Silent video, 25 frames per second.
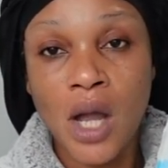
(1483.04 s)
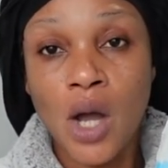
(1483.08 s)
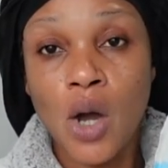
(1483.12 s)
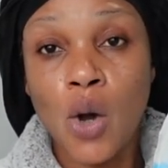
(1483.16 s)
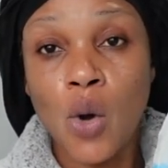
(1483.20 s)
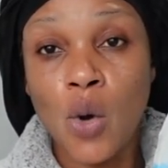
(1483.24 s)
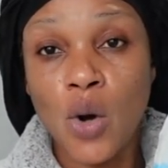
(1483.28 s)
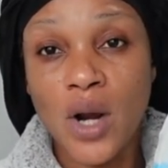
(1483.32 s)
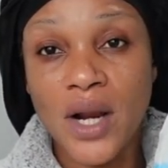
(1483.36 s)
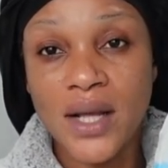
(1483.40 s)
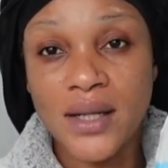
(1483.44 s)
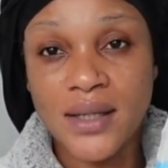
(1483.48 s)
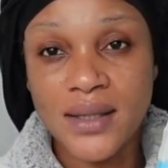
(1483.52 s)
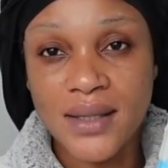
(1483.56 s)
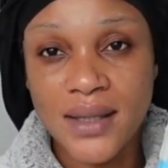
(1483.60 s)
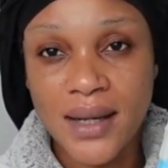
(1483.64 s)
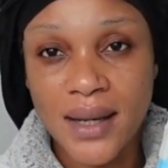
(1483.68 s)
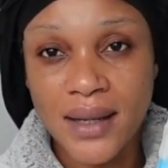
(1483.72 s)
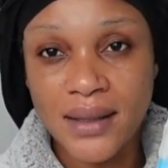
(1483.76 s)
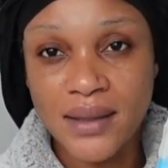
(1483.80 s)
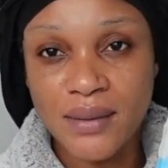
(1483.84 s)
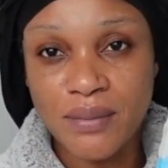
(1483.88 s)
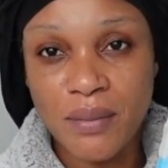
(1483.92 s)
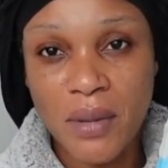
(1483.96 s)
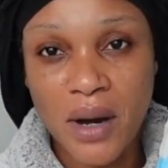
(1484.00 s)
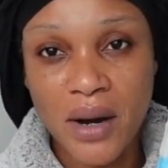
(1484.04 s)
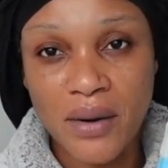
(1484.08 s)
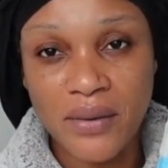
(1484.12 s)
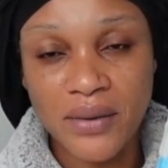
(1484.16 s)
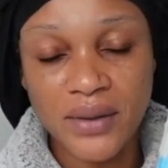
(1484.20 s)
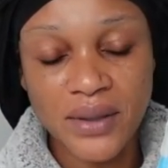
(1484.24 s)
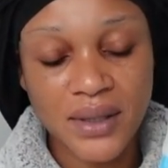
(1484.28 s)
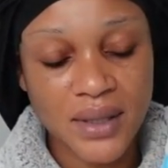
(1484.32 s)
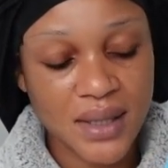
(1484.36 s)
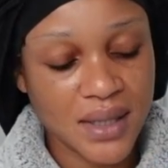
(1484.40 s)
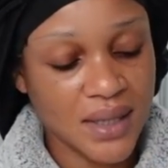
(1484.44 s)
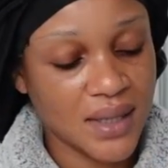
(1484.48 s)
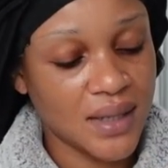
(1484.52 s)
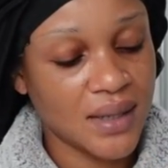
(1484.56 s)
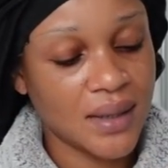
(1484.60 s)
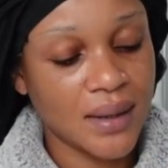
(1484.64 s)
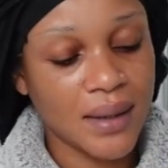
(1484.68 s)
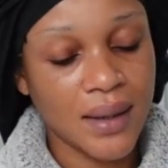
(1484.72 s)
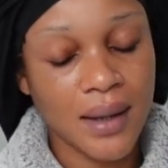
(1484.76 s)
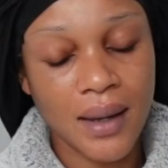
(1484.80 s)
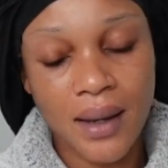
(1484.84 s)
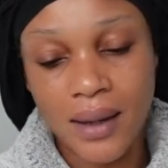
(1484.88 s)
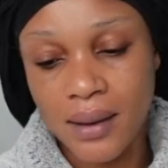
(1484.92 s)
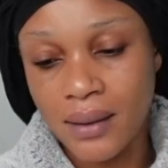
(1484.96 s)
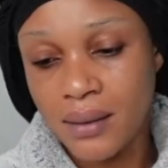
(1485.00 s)
Holland and Barrett.
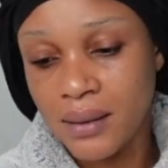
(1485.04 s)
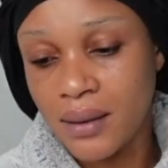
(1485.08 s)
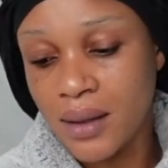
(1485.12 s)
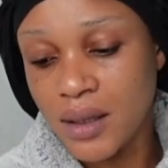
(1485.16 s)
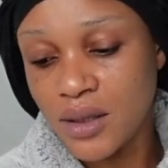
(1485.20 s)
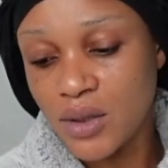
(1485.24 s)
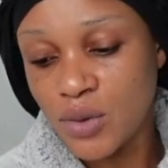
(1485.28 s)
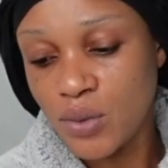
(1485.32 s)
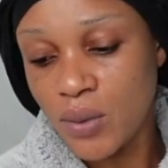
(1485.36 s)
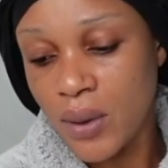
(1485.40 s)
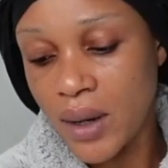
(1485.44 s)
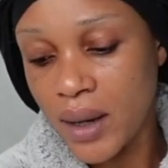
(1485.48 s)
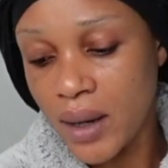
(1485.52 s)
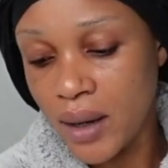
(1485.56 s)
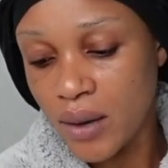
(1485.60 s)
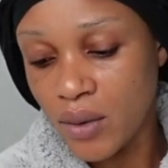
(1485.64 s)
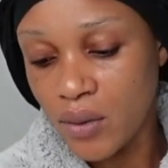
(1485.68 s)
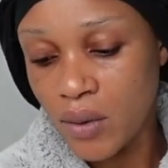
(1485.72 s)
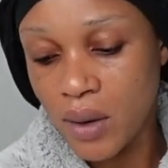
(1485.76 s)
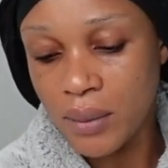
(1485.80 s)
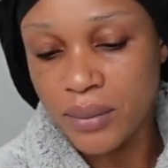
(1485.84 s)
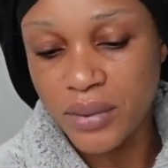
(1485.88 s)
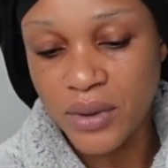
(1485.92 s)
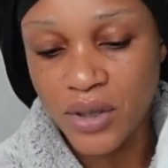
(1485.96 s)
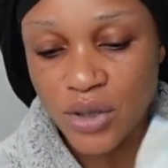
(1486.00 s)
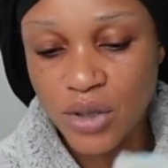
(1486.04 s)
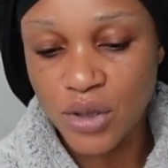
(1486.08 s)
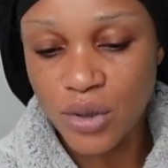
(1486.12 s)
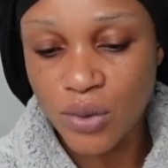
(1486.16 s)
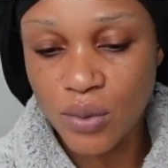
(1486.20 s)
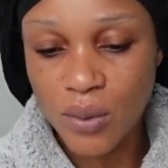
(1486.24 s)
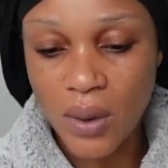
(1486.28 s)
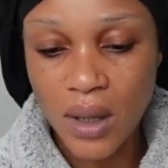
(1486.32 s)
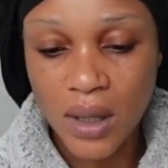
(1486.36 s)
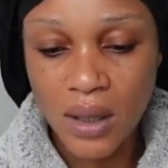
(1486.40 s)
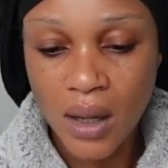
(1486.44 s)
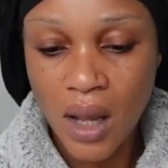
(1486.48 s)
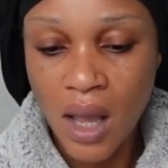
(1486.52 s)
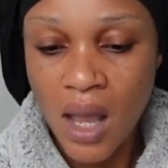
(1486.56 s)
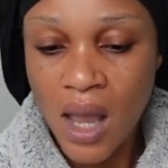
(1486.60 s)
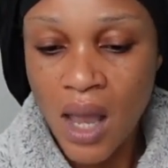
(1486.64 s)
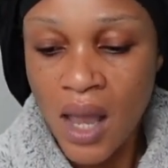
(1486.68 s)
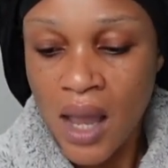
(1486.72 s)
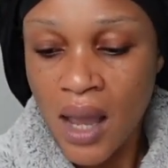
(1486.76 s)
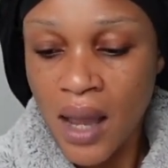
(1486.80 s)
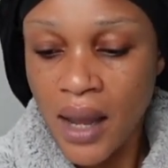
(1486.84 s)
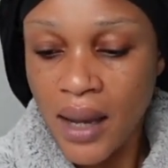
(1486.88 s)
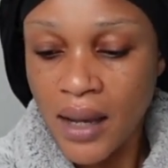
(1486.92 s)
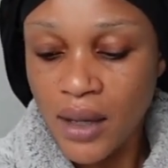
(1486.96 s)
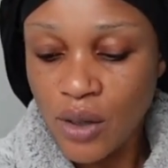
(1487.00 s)
Yeah, that's where I grabbed this
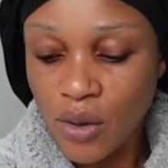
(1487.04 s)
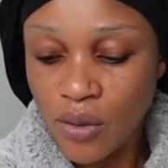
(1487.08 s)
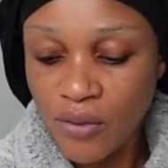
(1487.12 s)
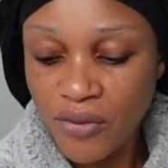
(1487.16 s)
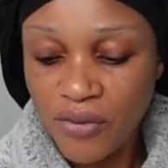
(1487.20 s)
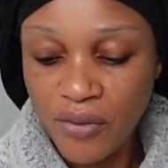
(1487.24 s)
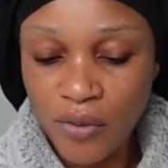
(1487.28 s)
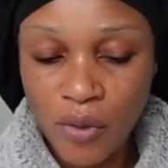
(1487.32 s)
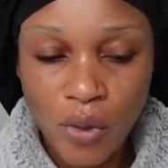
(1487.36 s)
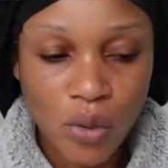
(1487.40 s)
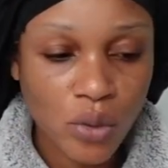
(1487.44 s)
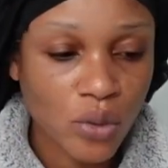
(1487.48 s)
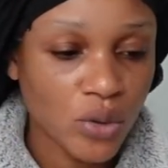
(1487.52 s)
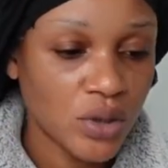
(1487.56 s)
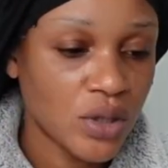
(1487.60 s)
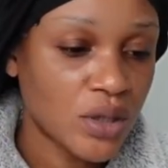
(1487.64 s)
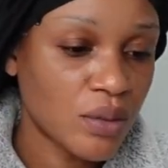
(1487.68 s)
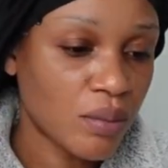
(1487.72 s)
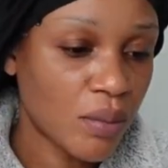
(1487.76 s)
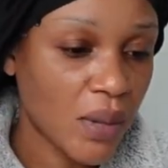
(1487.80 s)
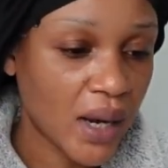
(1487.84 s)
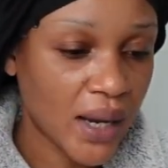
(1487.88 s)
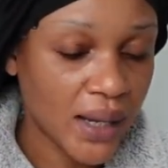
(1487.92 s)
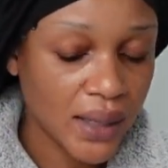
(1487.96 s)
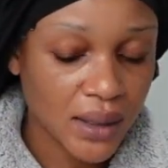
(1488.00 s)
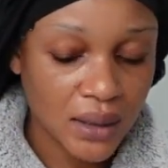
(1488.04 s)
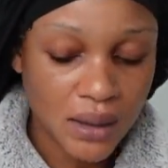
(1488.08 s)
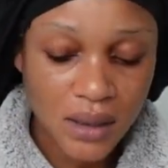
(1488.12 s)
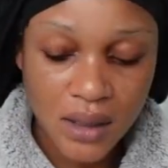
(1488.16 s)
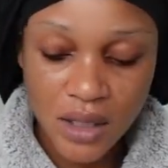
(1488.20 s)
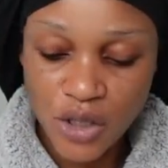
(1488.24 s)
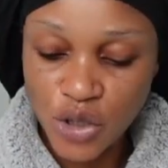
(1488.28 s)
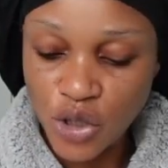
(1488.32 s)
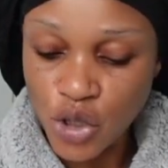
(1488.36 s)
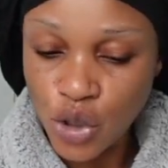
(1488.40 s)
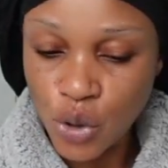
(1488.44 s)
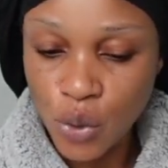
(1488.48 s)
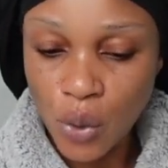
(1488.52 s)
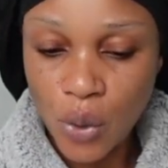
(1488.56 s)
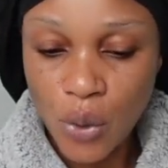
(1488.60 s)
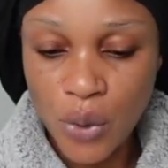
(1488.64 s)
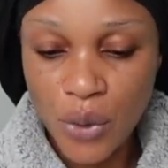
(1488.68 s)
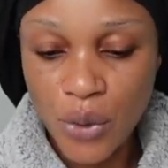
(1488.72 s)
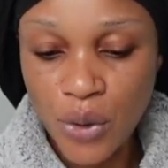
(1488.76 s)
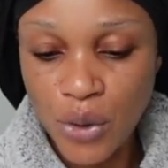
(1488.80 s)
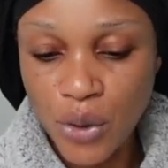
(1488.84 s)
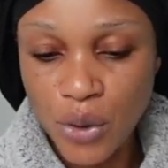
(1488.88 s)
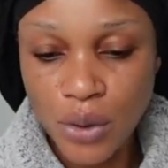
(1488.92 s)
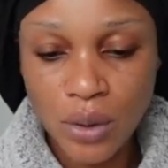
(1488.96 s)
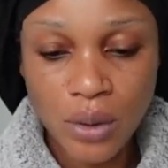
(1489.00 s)
one. And of course, my essential
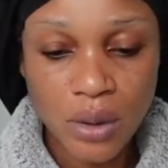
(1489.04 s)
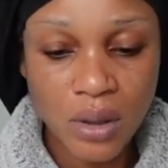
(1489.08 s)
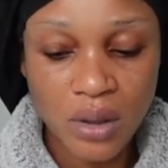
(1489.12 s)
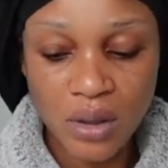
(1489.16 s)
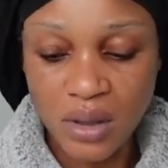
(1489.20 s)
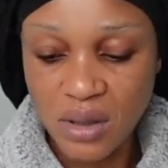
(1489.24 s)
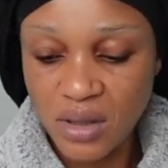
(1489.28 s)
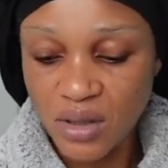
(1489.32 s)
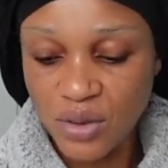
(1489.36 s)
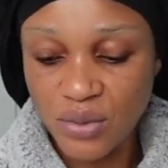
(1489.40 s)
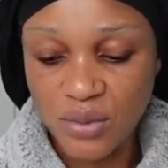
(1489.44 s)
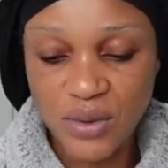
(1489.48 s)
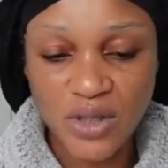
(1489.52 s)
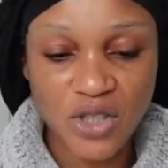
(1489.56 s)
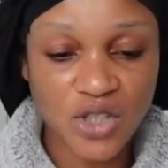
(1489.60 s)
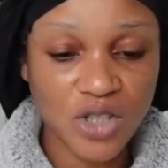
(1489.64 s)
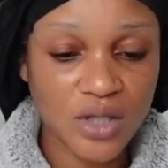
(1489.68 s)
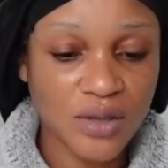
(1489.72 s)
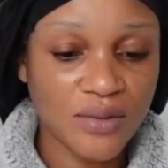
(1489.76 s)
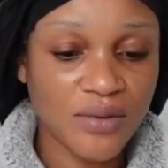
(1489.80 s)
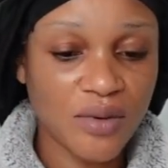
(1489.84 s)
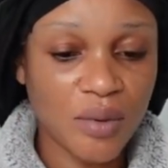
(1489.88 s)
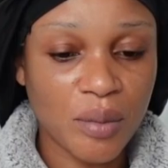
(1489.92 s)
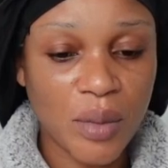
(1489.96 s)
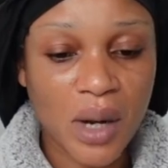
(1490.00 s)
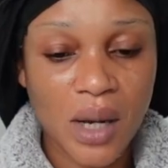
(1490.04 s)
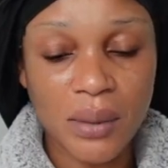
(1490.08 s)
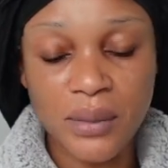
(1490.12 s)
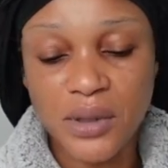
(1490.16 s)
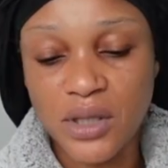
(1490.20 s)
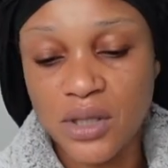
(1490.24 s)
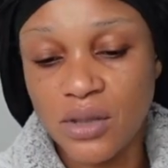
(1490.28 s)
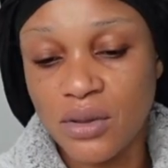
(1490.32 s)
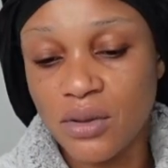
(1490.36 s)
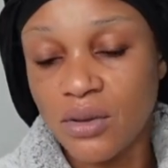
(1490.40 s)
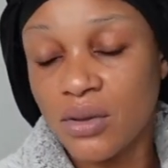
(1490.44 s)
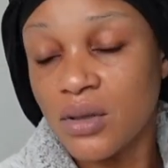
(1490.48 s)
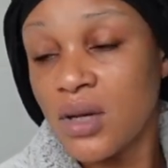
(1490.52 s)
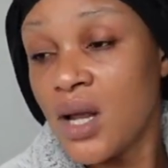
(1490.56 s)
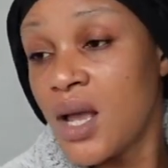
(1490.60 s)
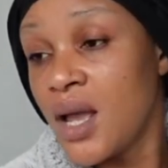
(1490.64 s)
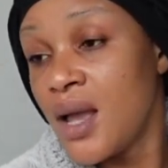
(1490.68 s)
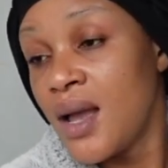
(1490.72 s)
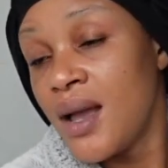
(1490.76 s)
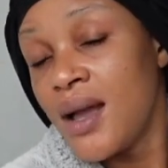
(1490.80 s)
oil. This one is just from Amazon.